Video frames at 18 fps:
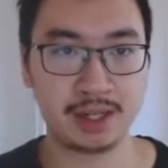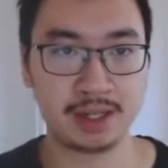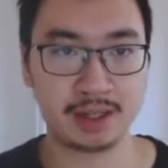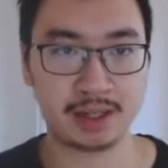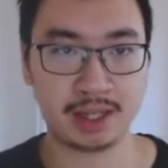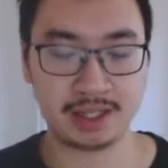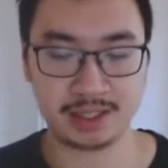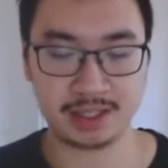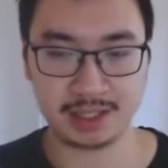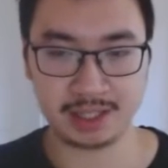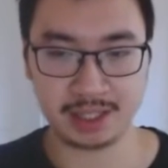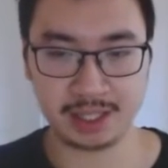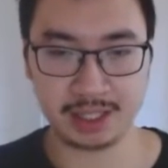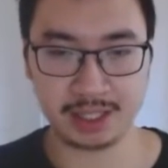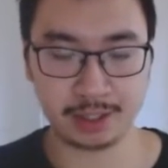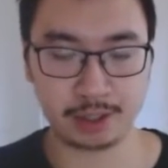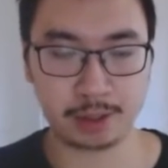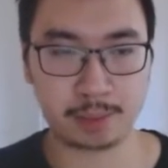they see
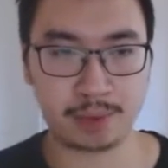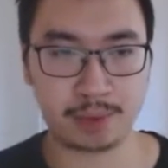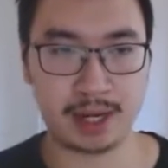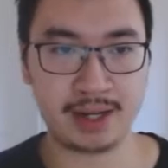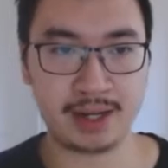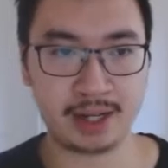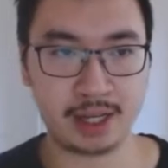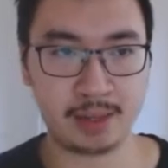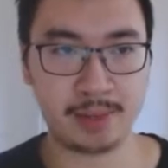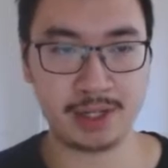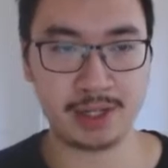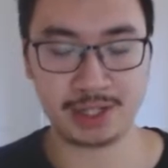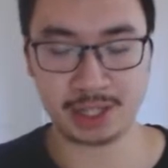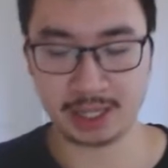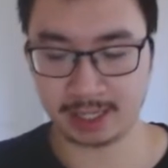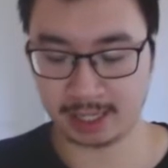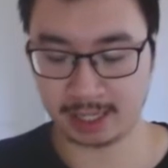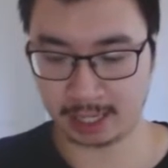your brand image
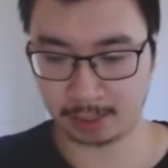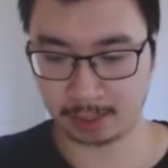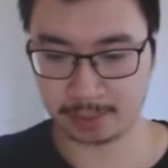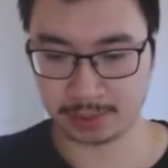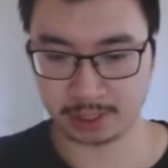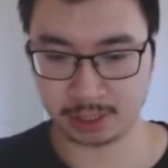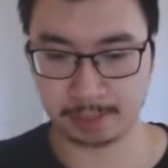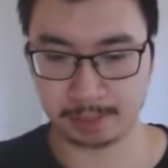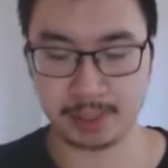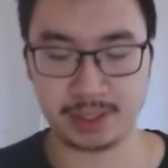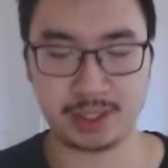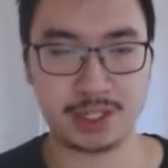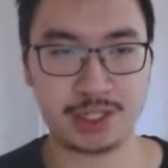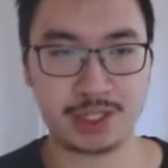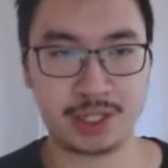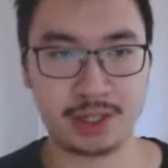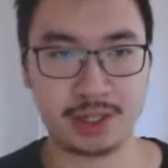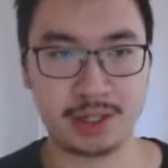and it helps to
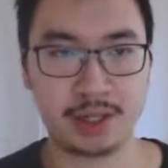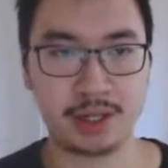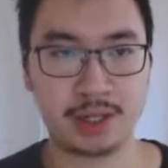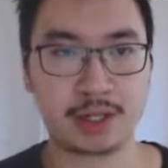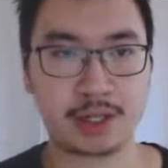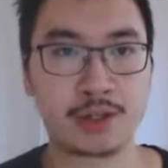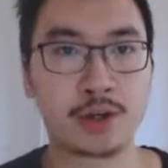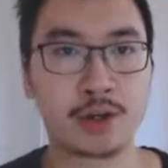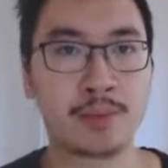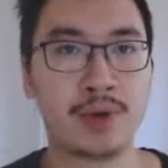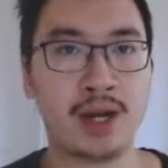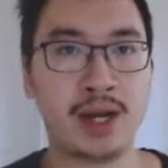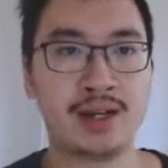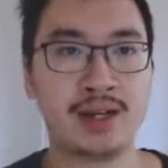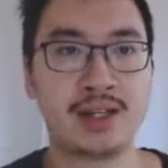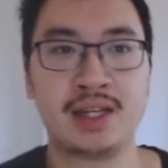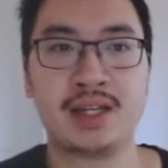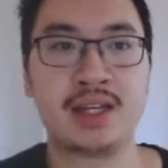position your brand
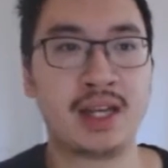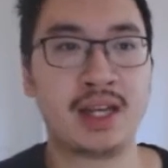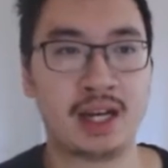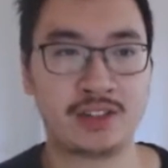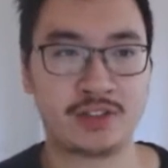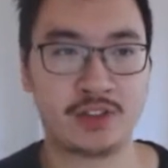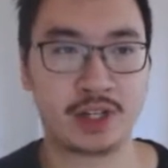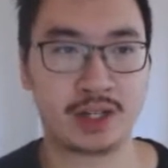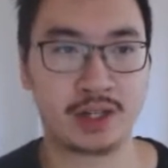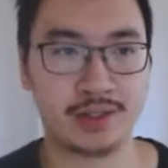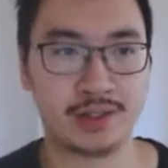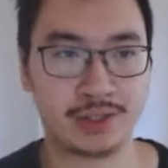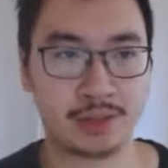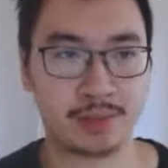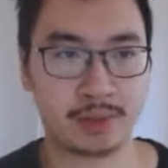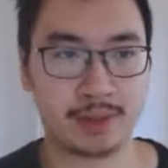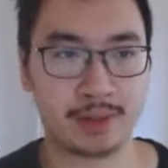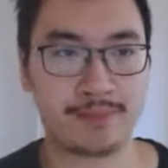in the eyes of the
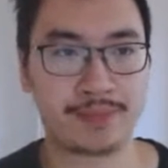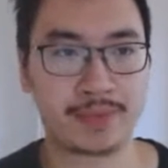consumer.